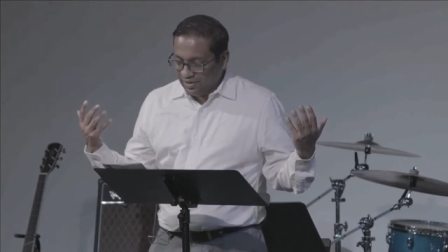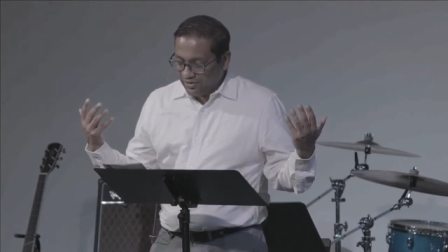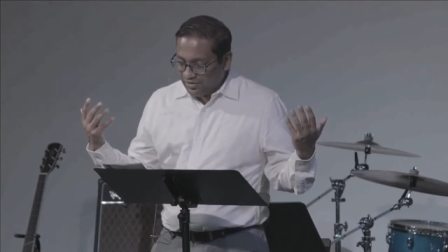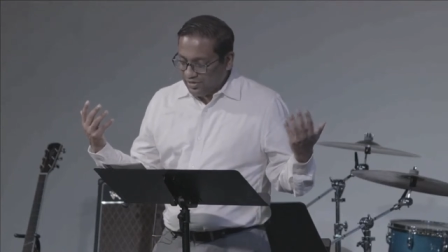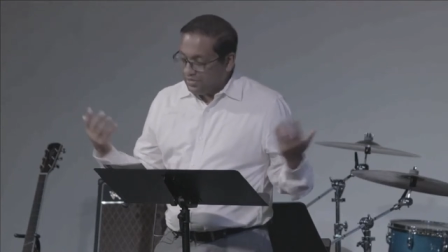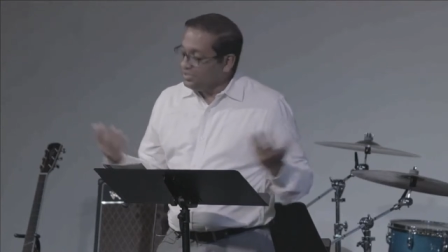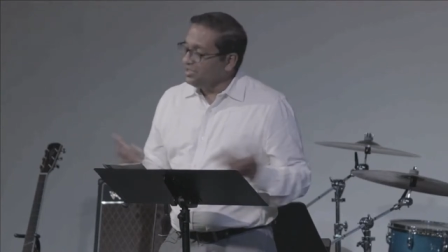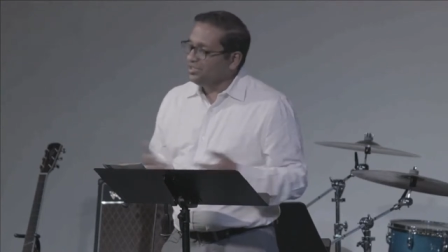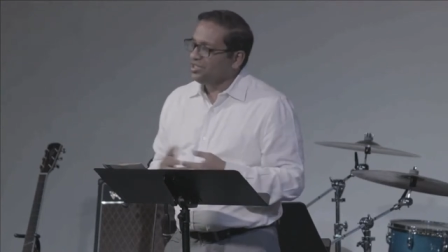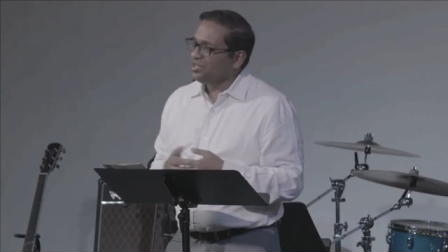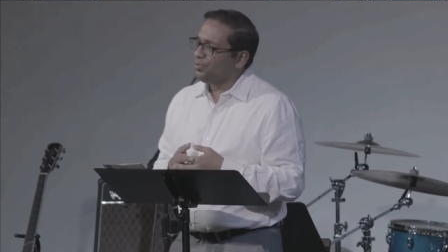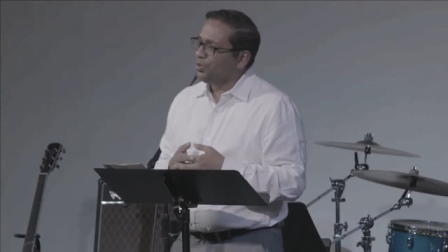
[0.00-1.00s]
You see,
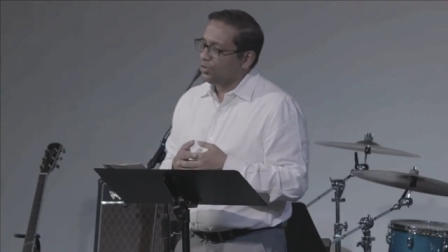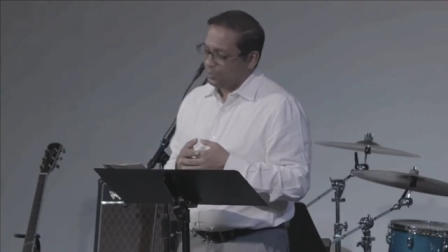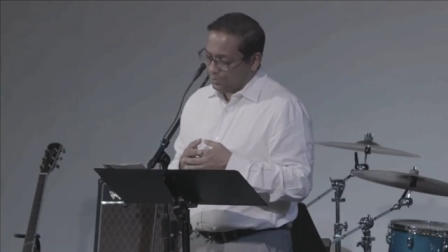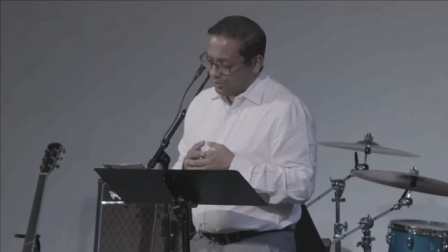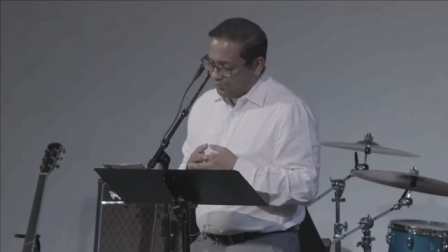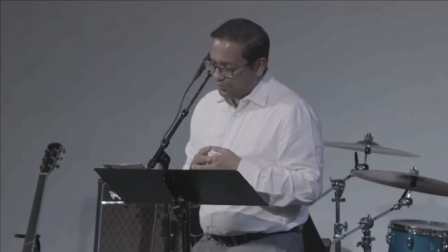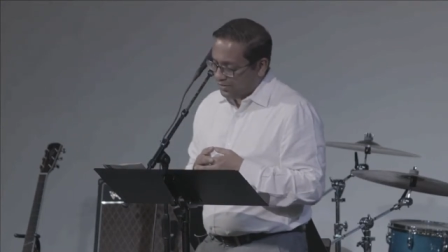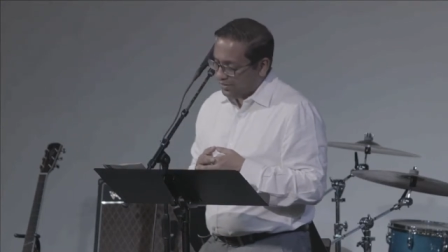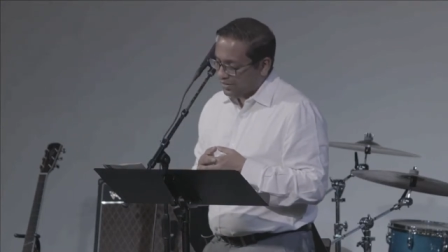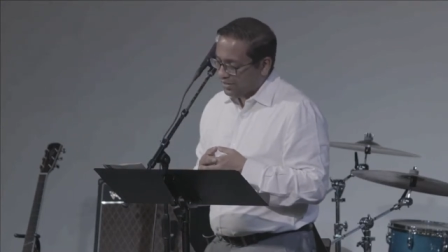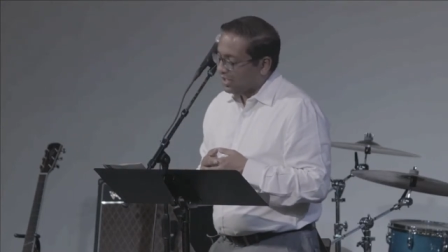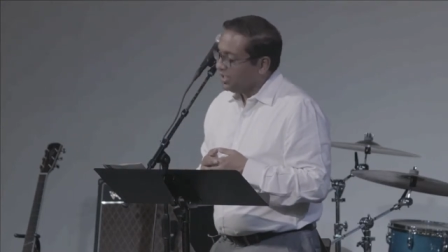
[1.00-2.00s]
Jesus spoke
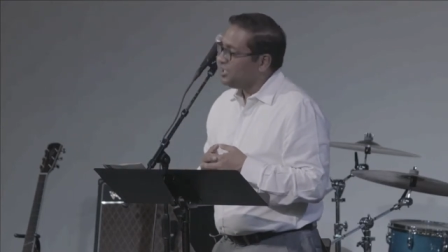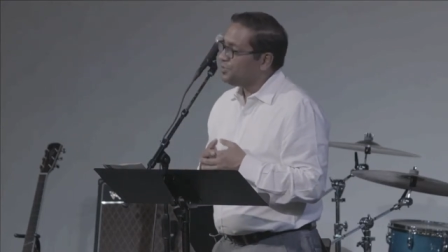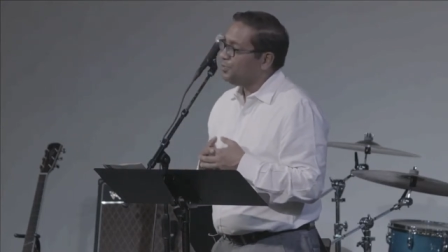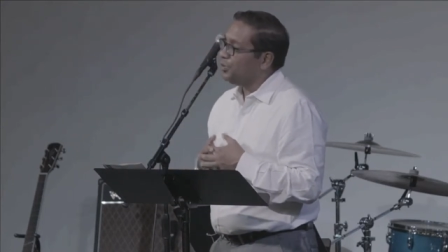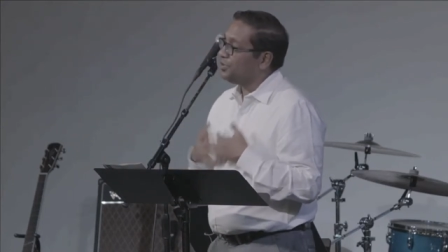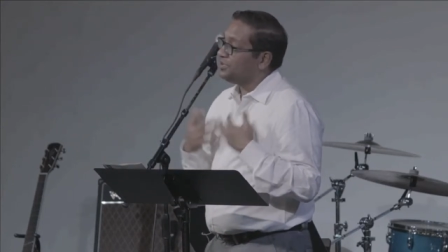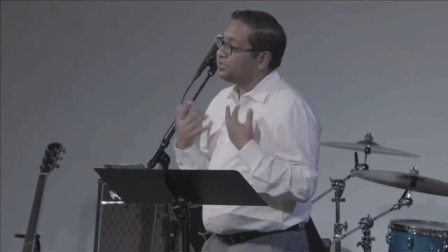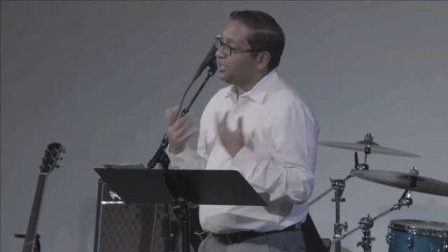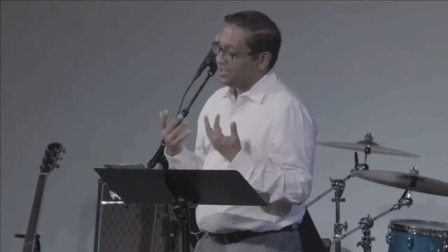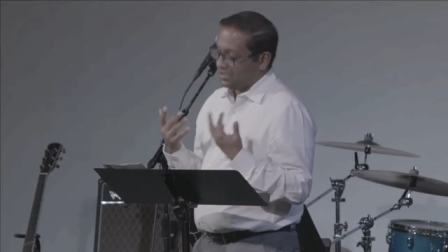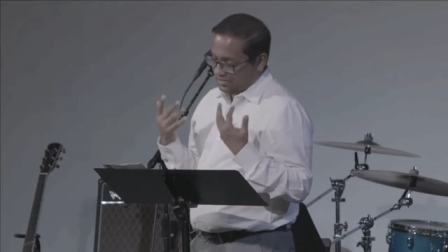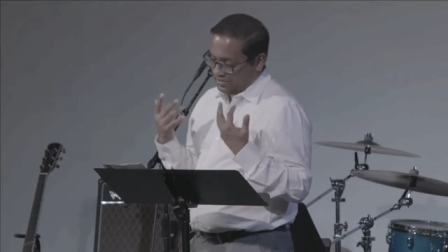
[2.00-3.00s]
perfectly, he spoke
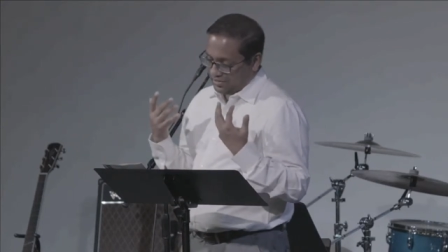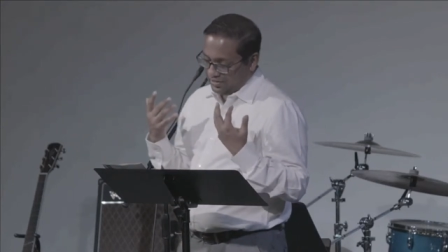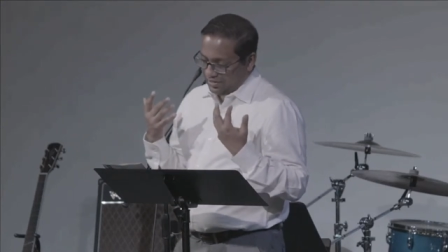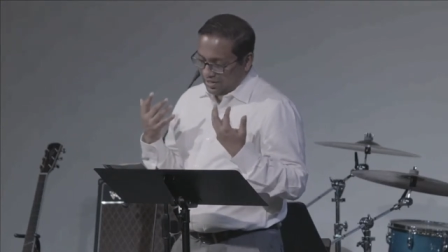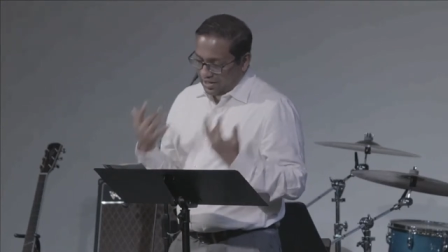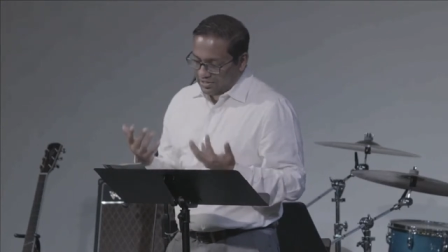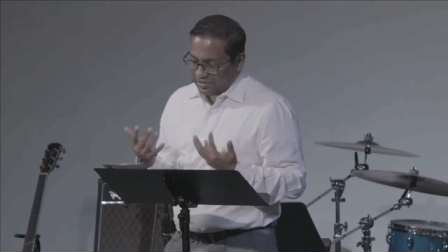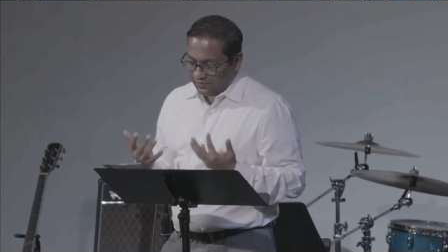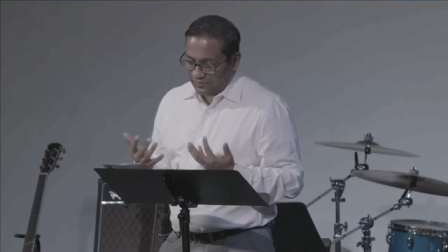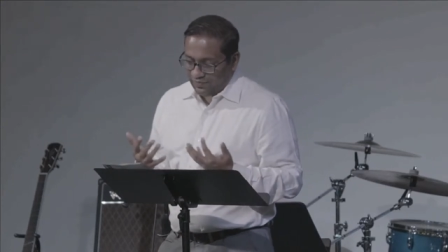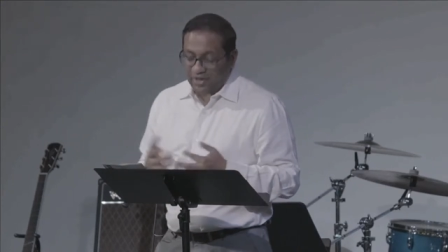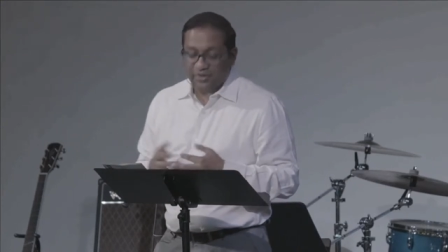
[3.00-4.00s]
just as the
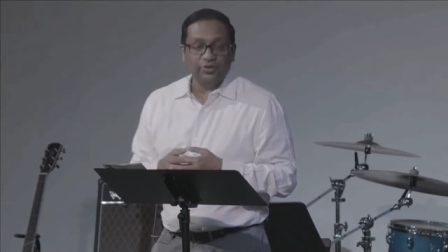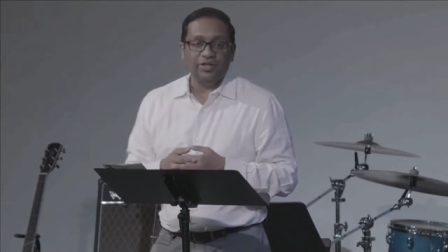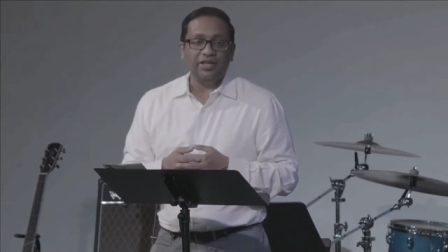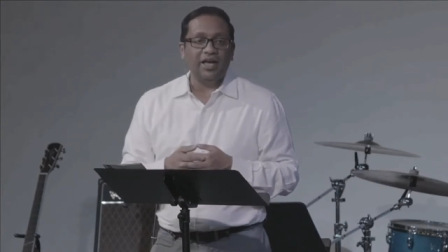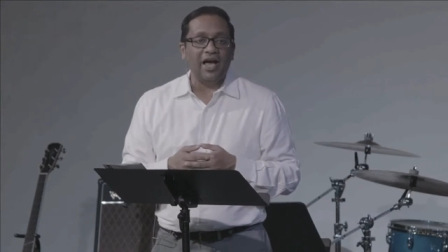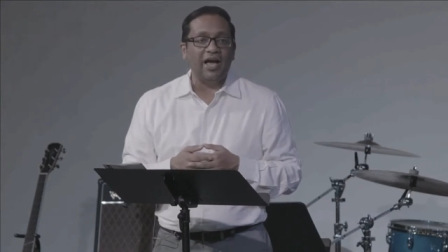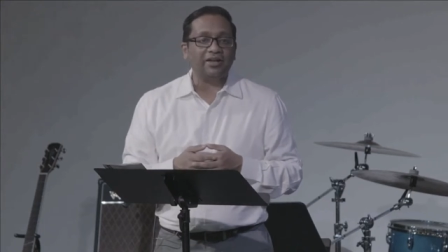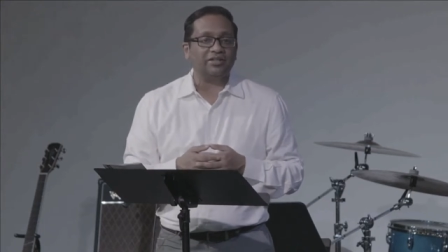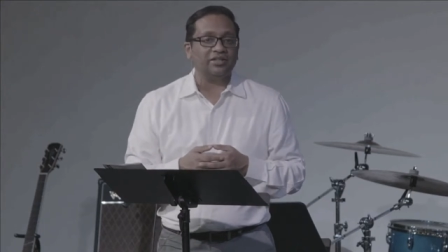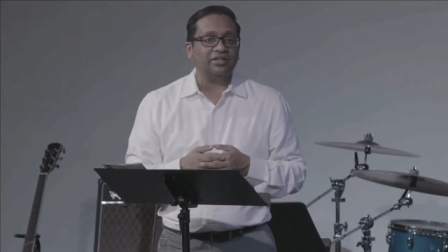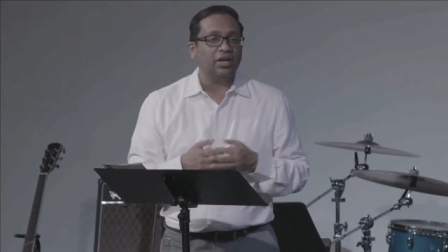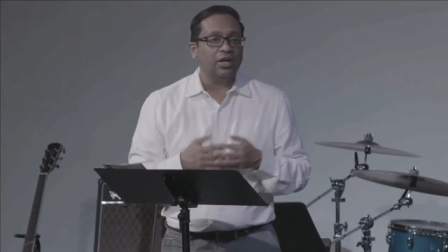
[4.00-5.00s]
Father, he
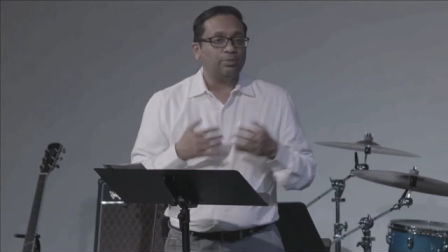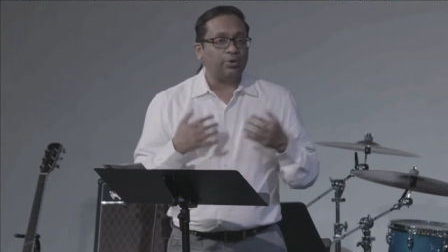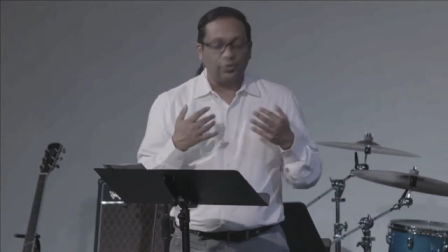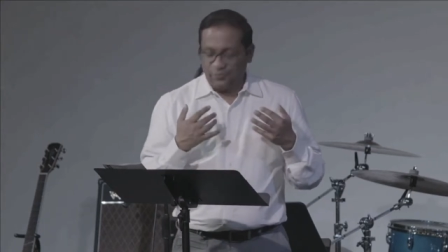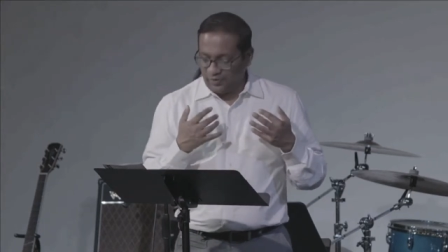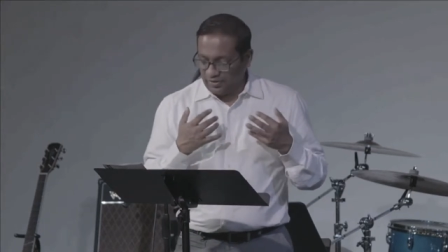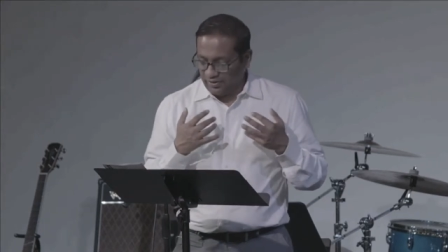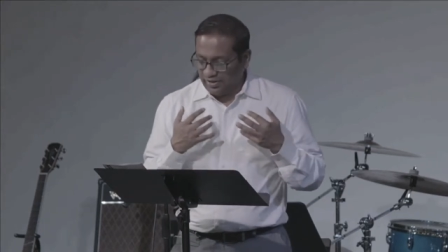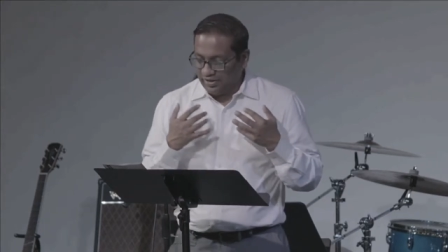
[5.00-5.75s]
acted perfectly.